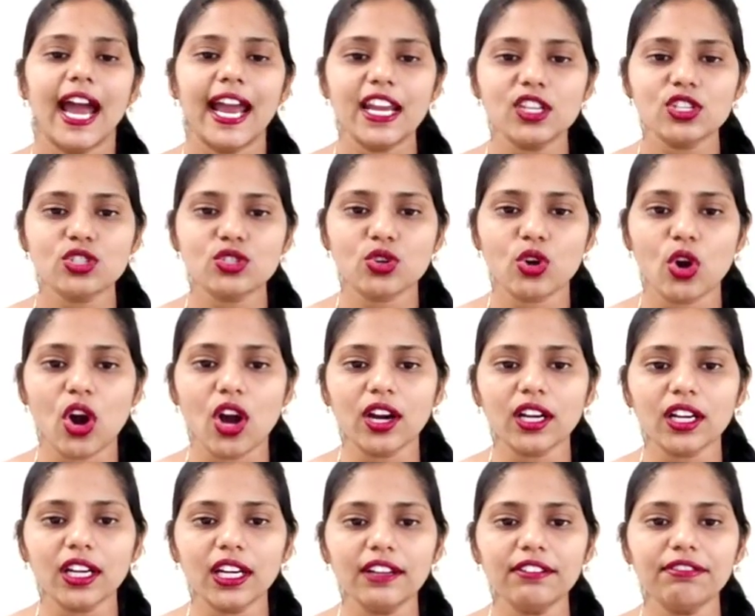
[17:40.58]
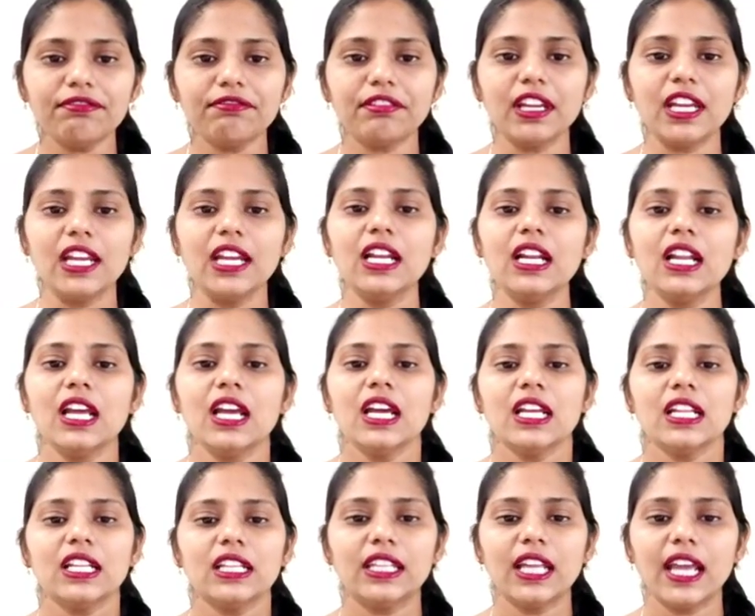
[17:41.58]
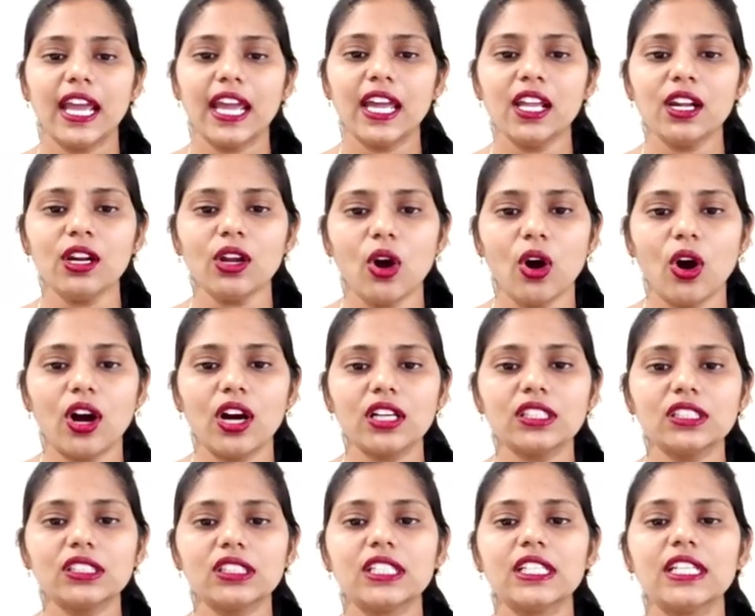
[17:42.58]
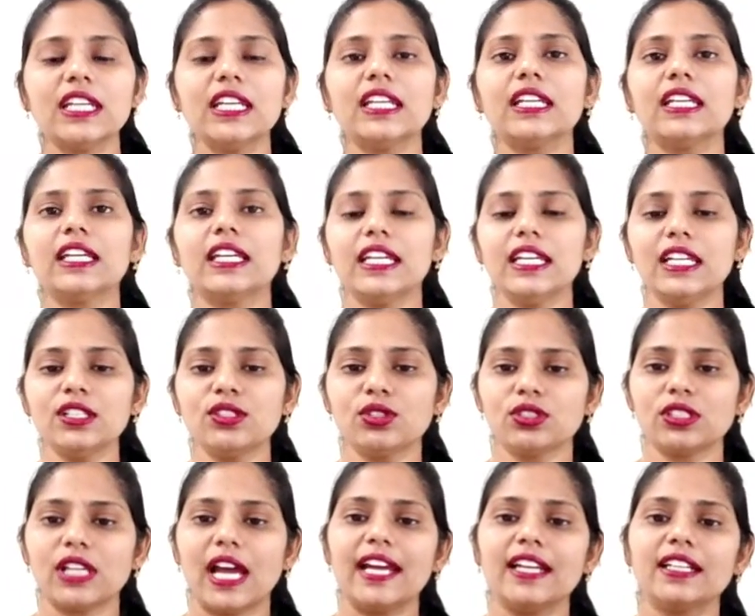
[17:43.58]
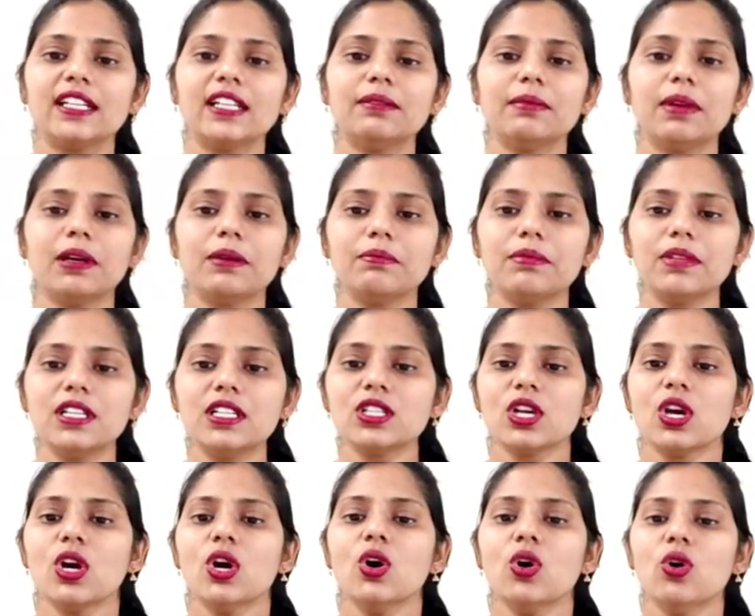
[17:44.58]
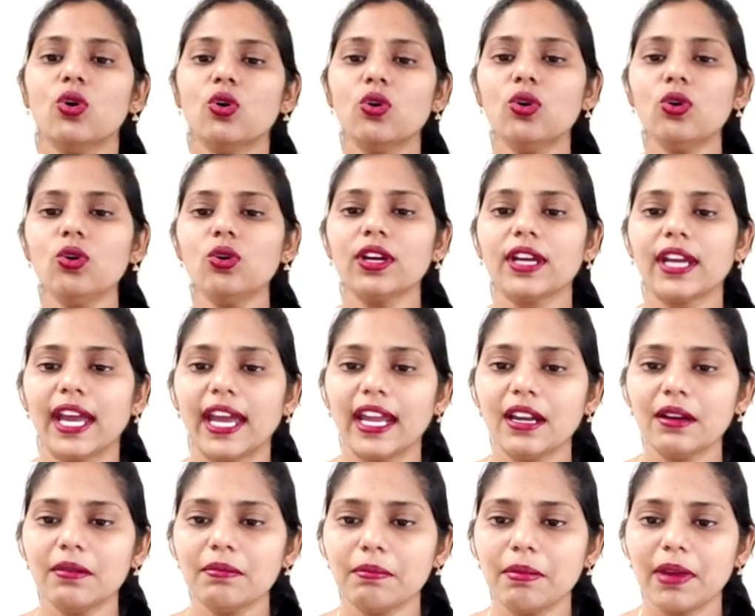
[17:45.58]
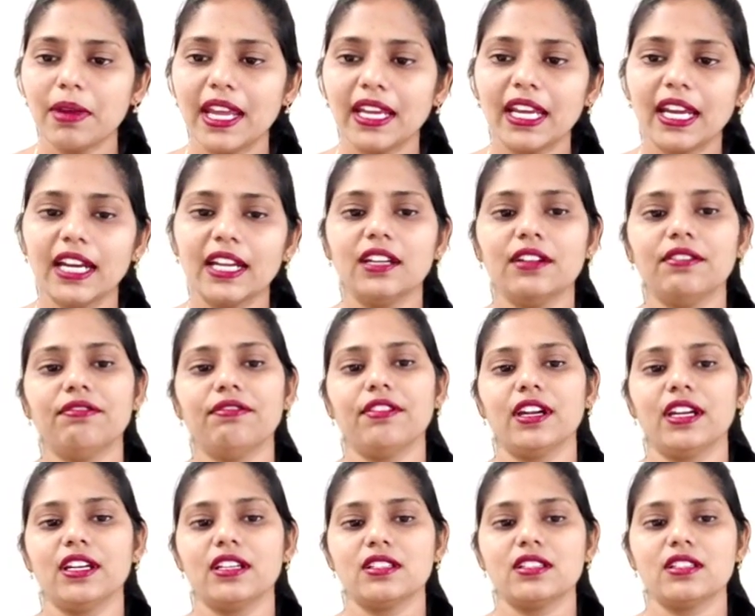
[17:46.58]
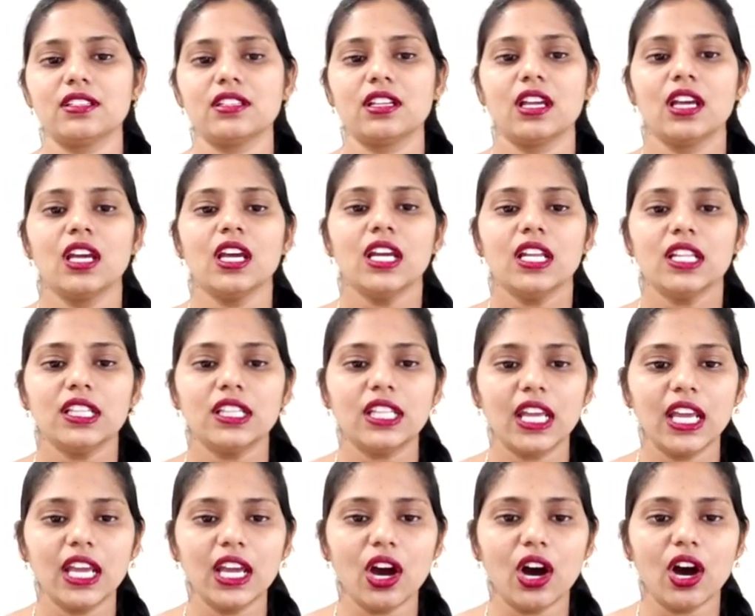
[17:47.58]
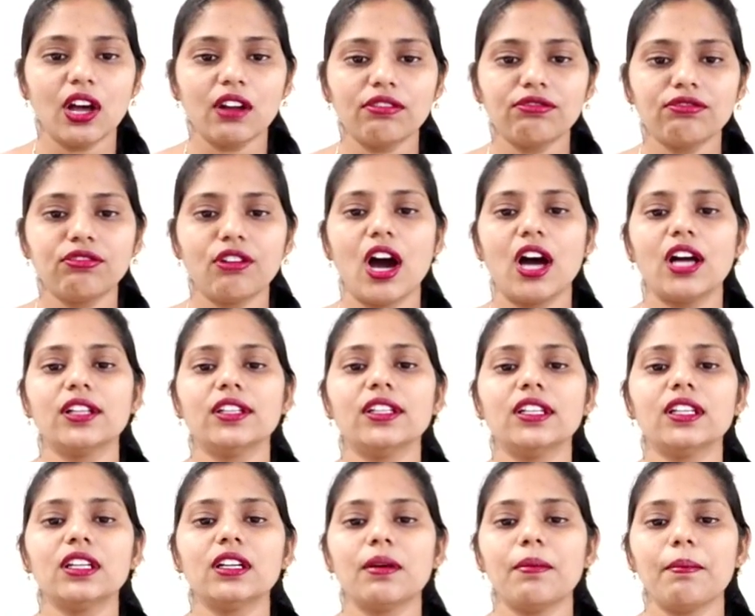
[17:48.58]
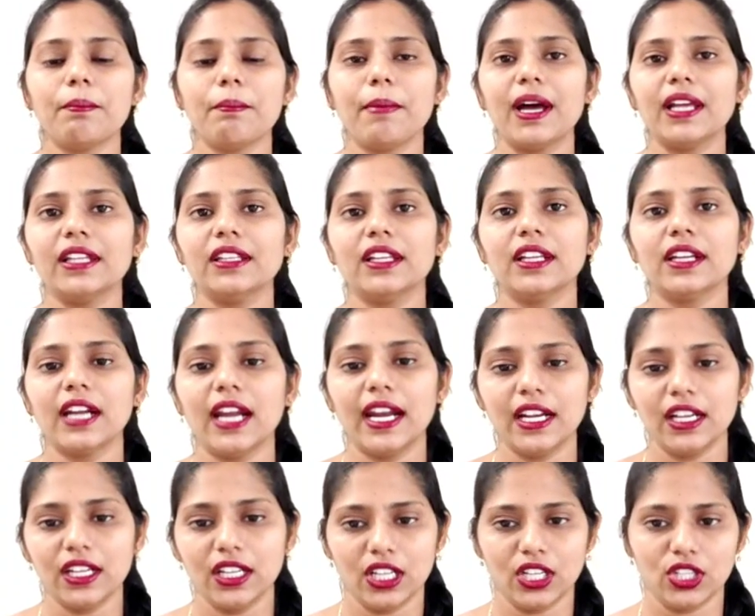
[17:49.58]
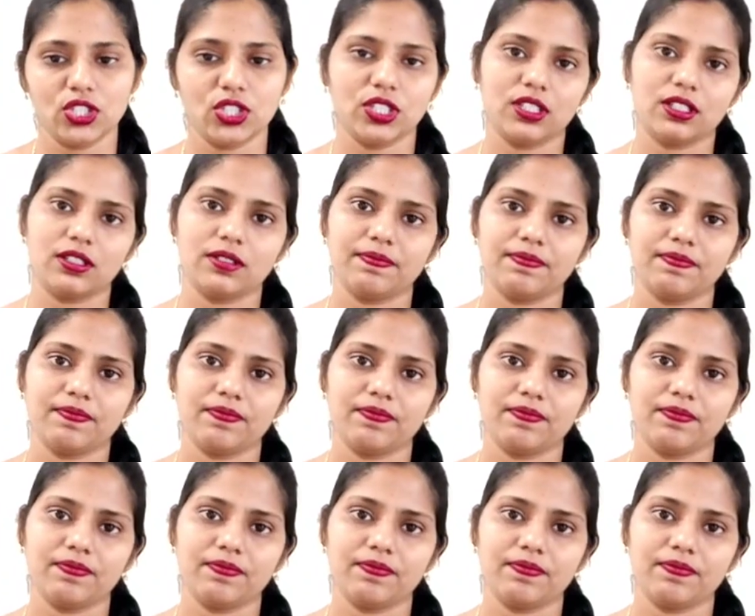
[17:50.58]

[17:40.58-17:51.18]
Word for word: I strongly feel there are three key societal members who can make a difference. They are father, mother and teacher.